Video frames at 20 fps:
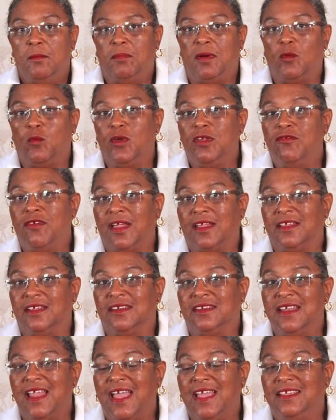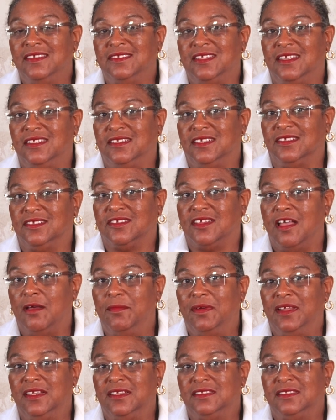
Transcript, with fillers: but we recognize that it has come at